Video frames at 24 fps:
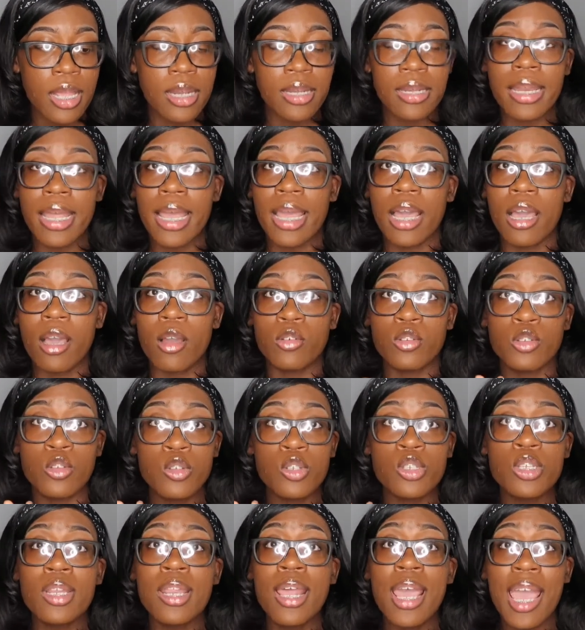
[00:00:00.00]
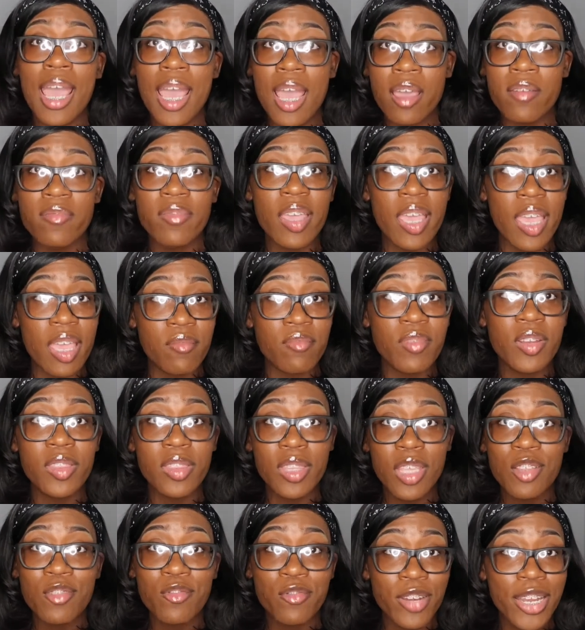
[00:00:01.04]
now you should have
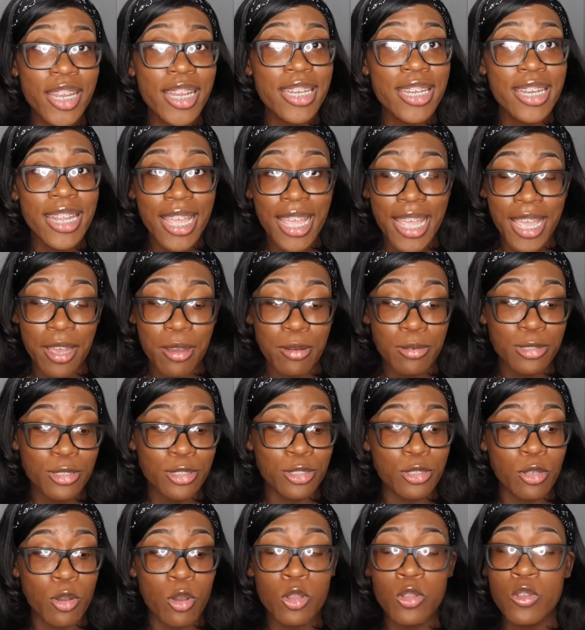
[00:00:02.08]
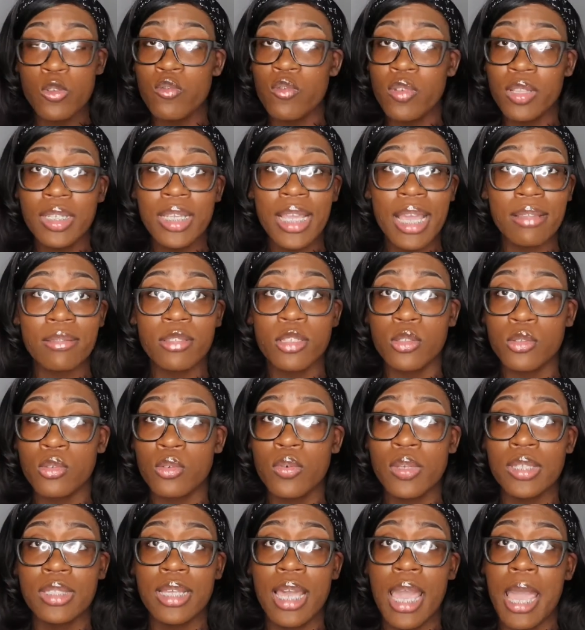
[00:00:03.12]
everything written down so all you really have to
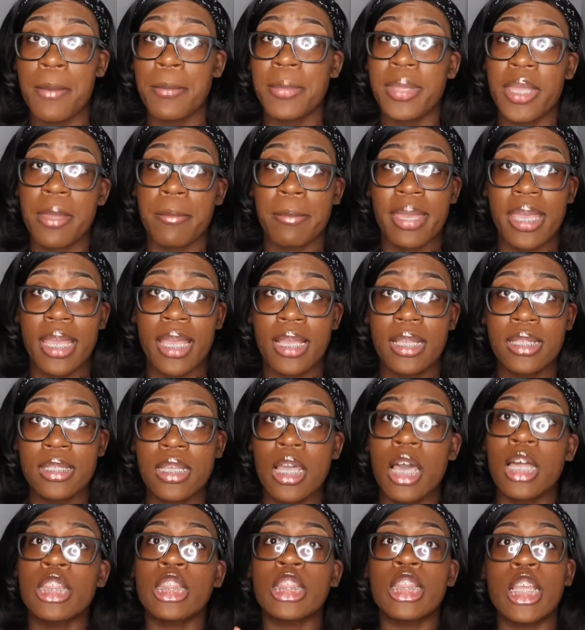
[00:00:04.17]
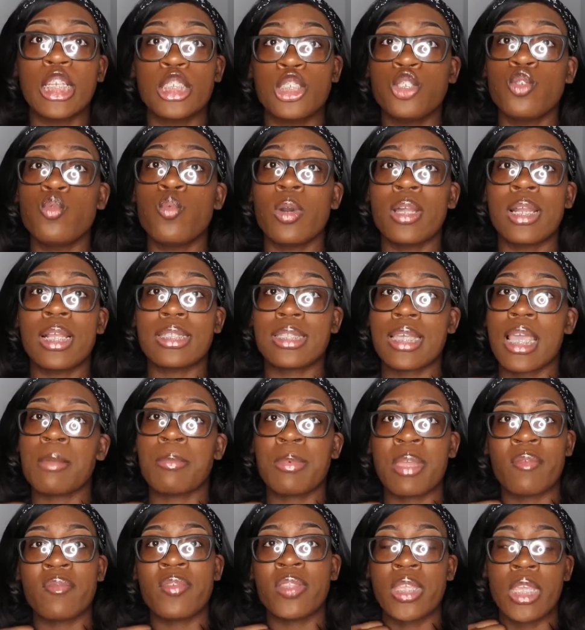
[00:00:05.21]
do is copy and paste unless you want to type
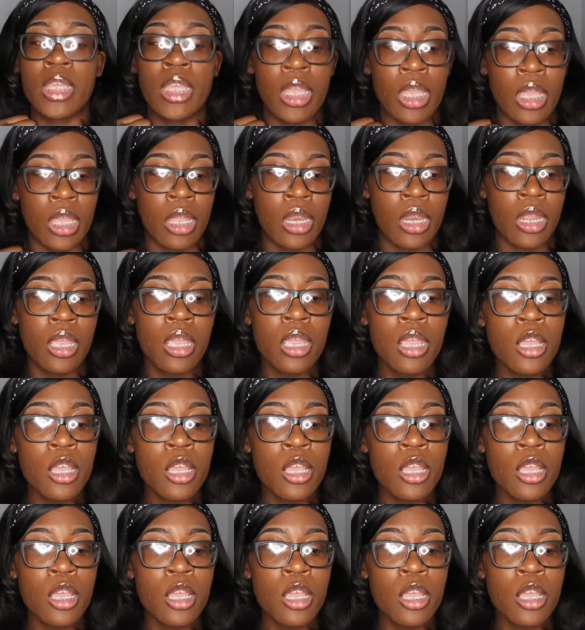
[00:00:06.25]
everything in